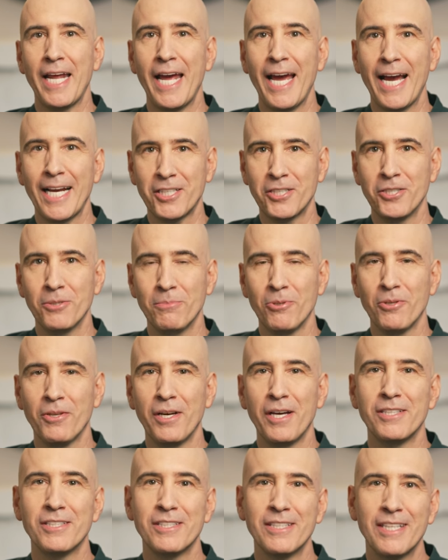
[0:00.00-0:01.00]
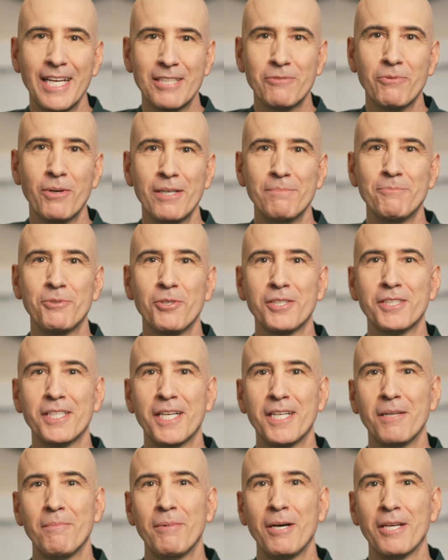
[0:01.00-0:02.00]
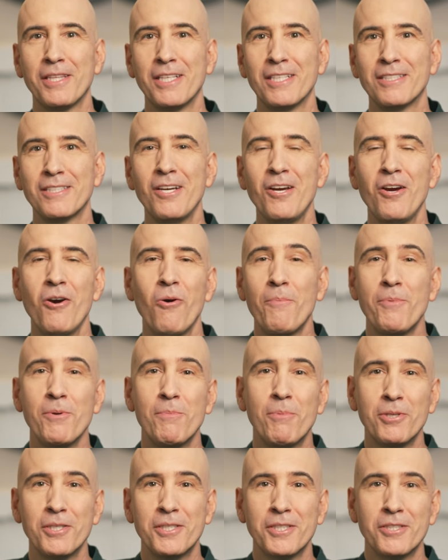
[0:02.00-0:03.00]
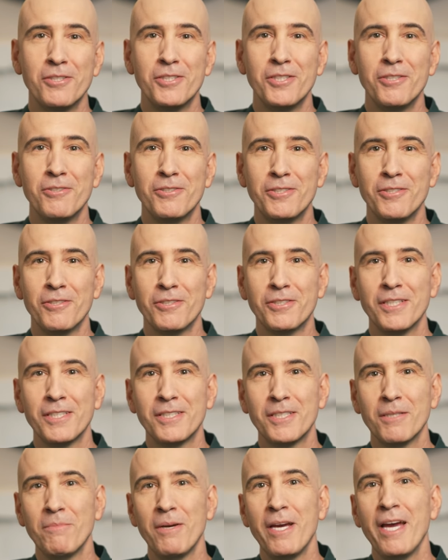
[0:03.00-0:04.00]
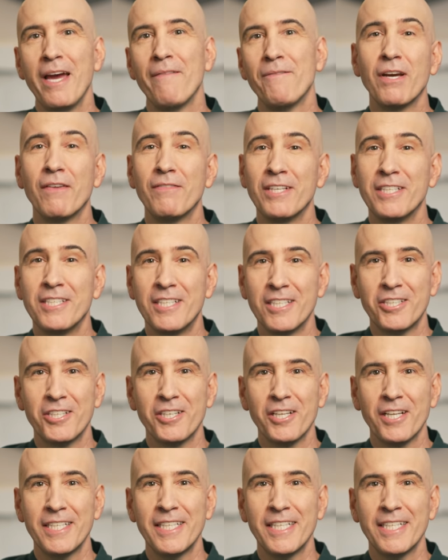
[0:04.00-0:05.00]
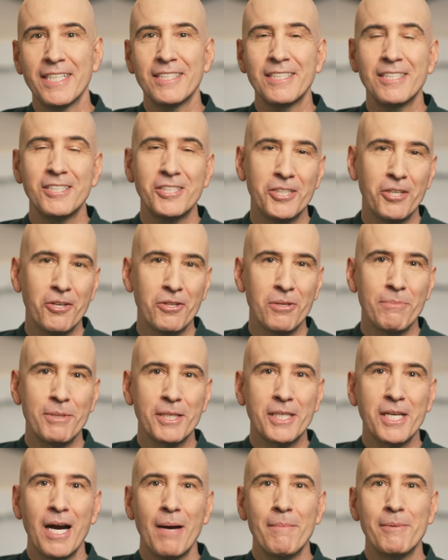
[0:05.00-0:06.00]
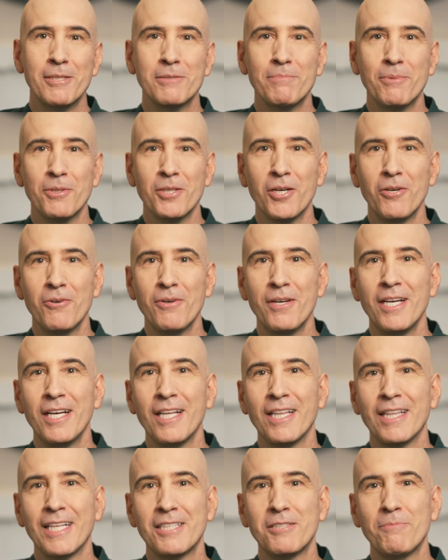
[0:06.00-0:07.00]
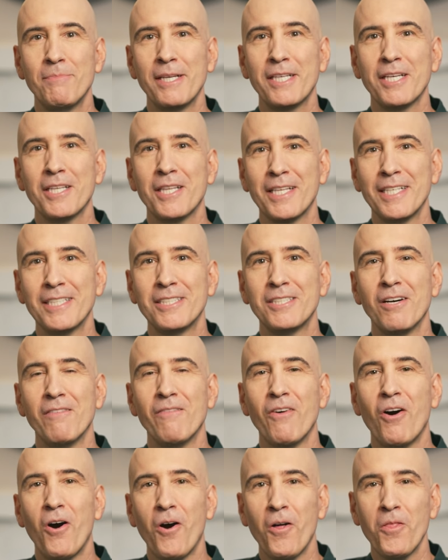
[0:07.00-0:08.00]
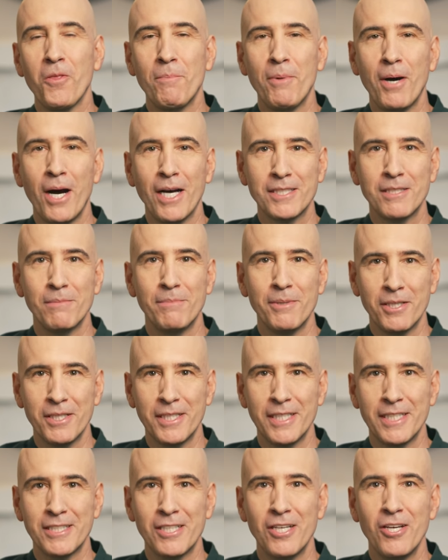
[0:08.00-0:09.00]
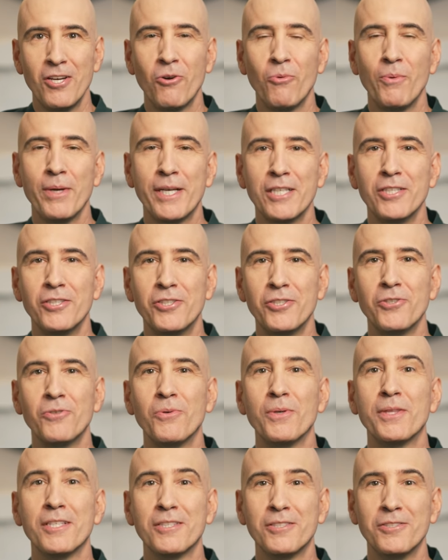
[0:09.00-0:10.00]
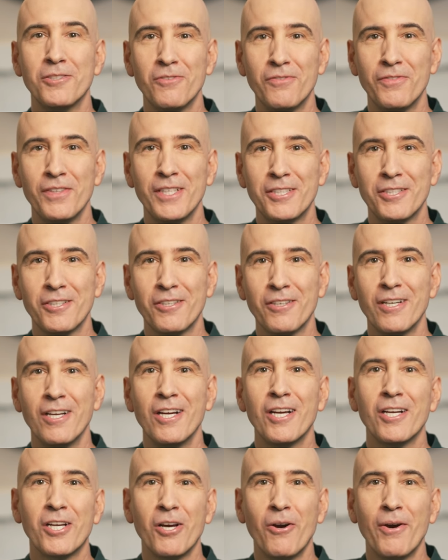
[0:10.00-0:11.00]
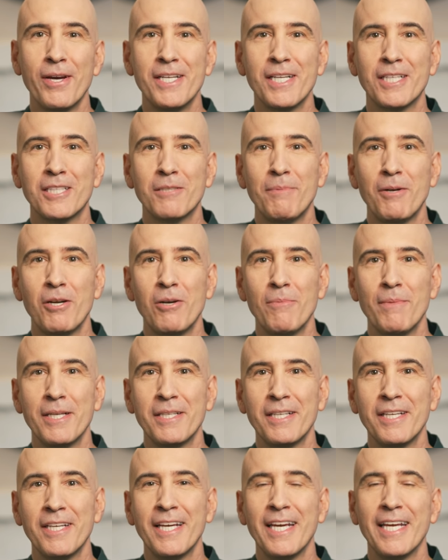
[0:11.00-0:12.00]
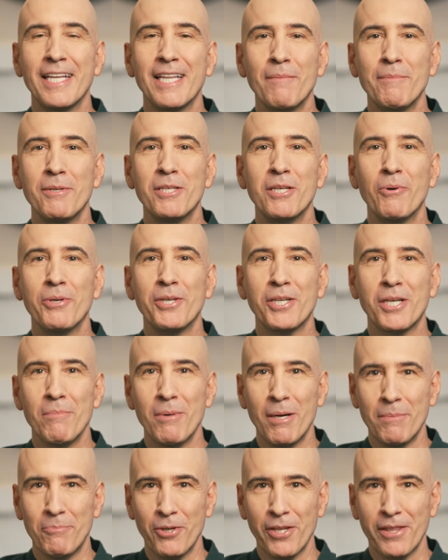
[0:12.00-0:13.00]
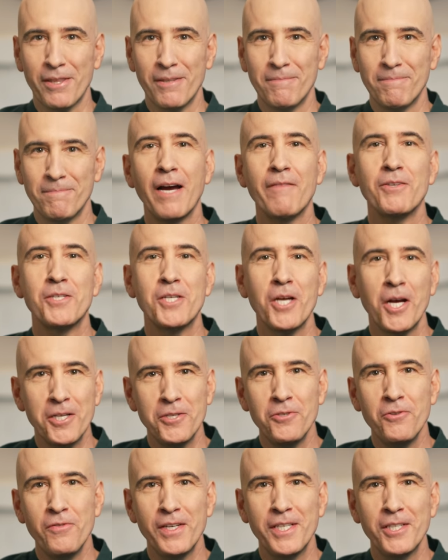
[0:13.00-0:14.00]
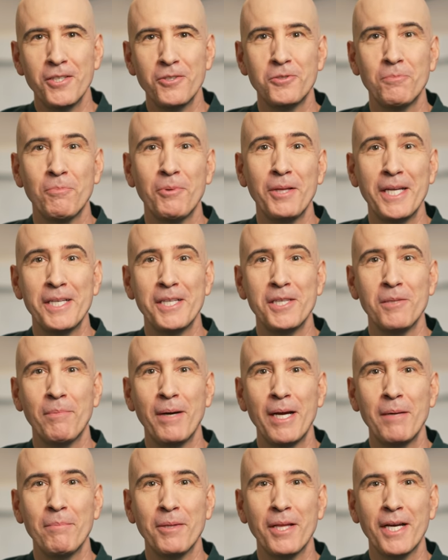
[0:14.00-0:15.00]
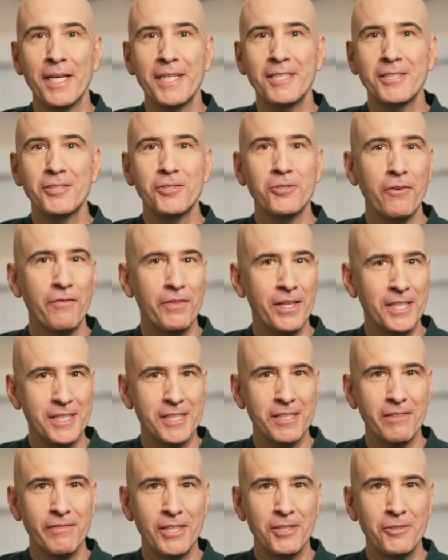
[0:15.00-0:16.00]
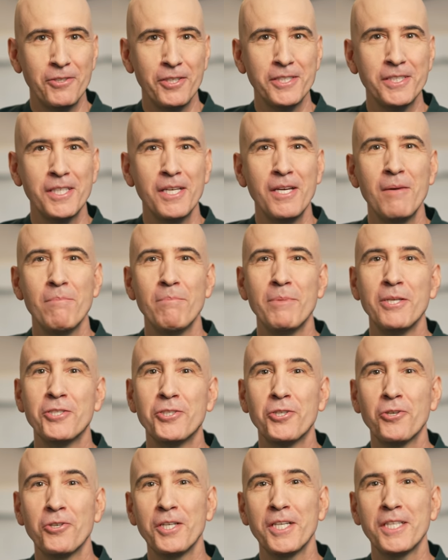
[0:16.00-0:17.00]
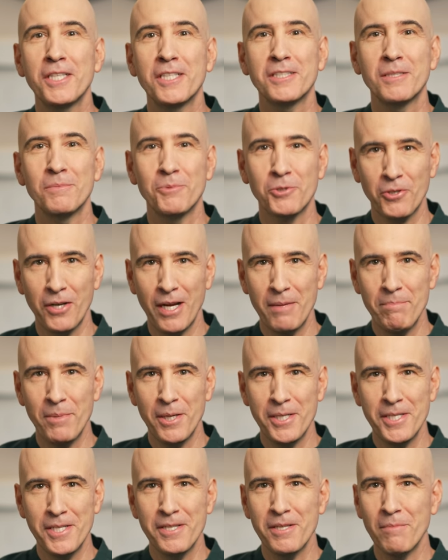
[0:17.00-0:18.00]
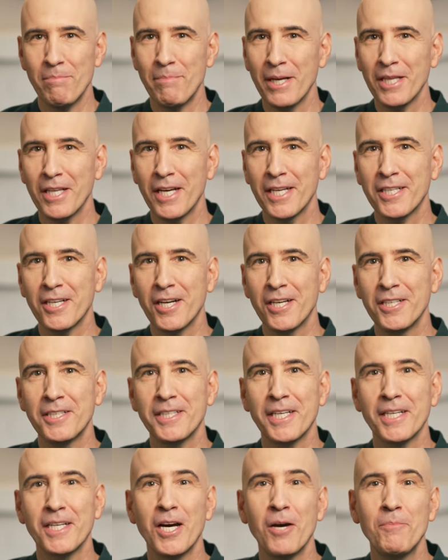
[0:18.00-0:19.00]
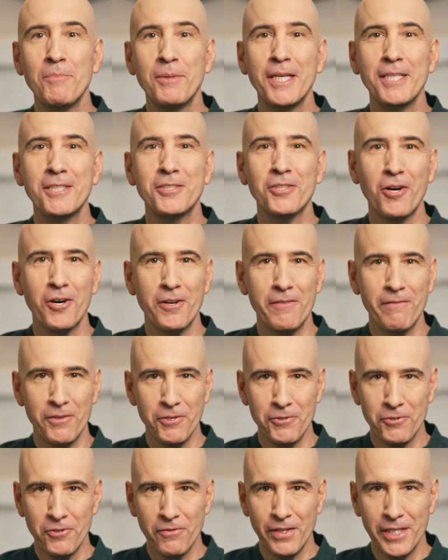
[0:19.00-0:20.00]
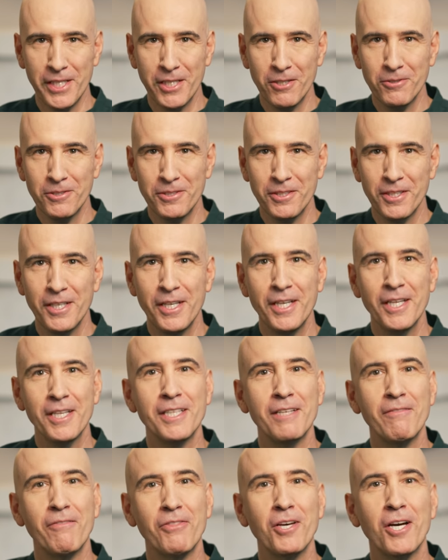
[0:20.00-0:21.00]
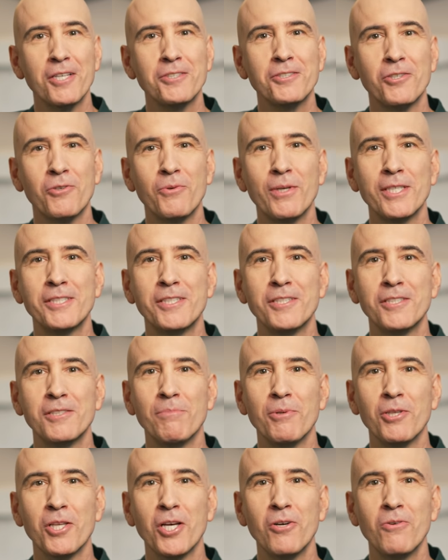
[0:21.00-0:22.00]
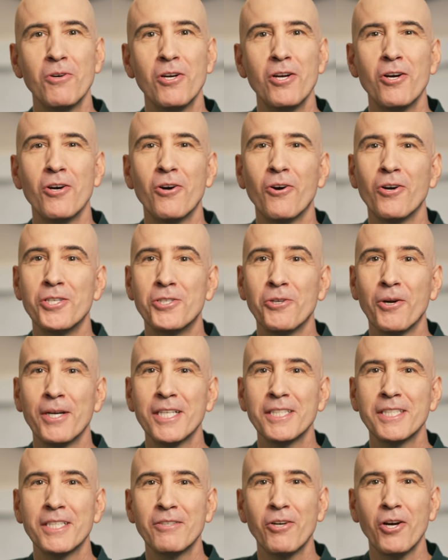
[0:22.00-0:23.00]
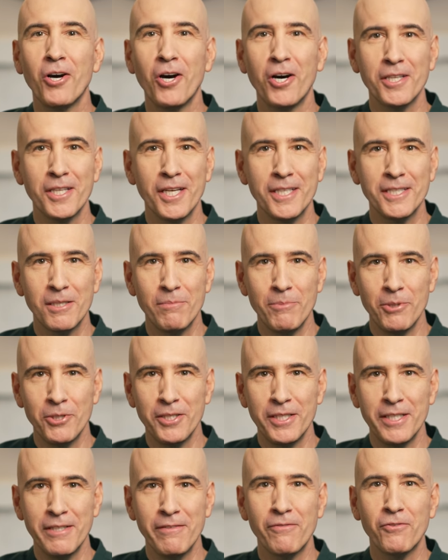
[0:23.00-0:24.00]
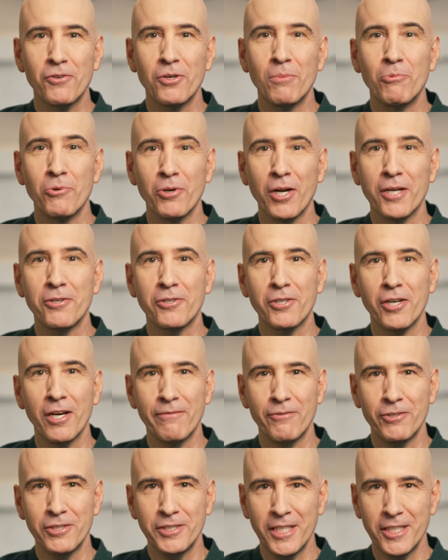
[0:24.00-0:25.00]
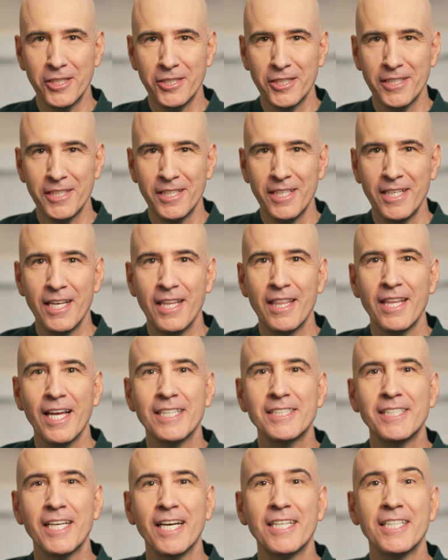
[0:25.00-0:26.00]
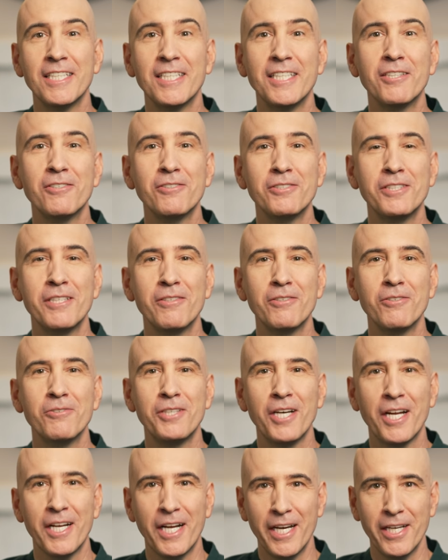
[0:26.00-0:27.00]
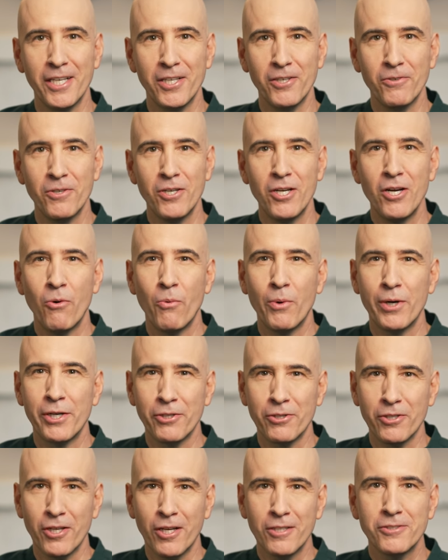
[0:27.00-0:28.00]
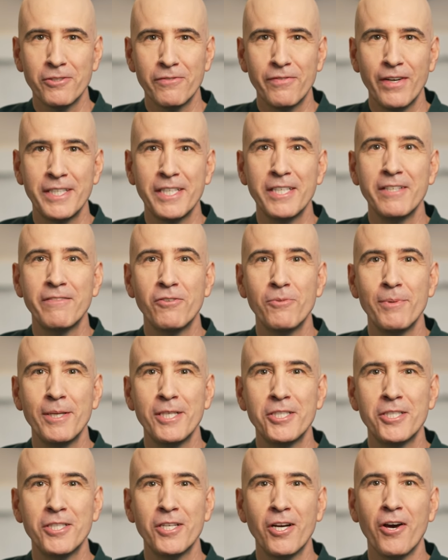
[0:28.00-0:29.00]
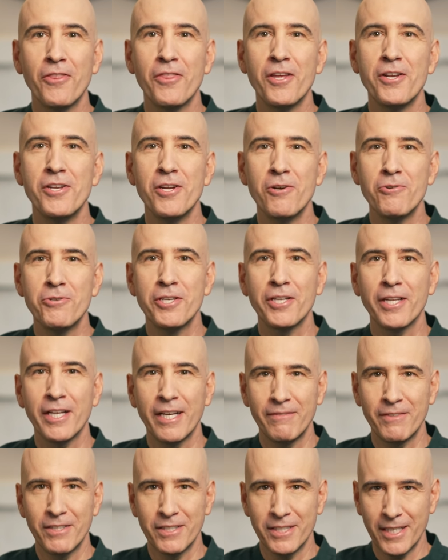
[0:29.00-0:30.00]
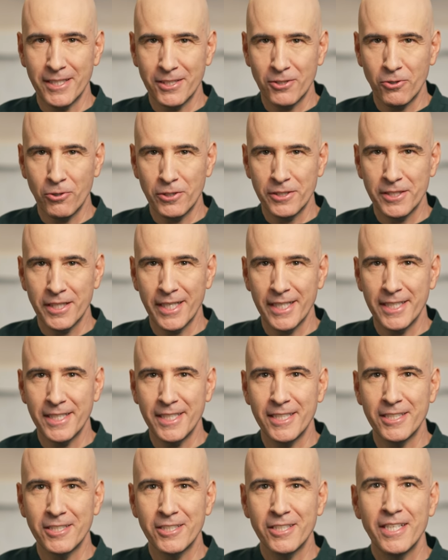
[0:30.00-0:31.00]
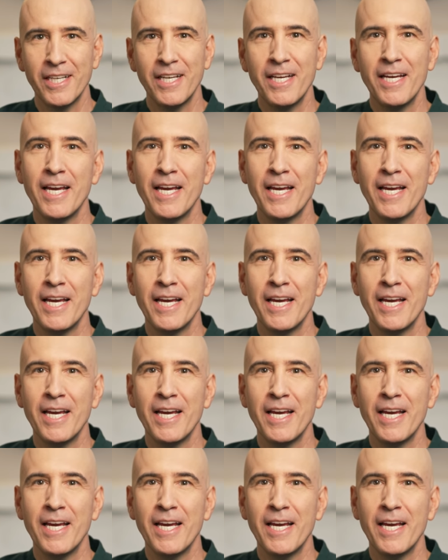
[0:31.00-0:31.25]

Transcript: and actionable. That's why I'm so excited about this. Hope you put it to good use in your system. If you have any additional ideas, share them in the comments below. Let's make a list of all the possibilities we can do with this new feature. Go ahead and experiment and let me know what you come up with. I have a ton of new videos planned in the pipeline, so if this is of interest, be sure to hit the subscribe button and the bell icon to get updates on future videos. Leave thoughts or questions below, or join us in our online community for a broader conversation. That's at yearzero.io, where you'll also find information on the Notion Life Design course that I teach.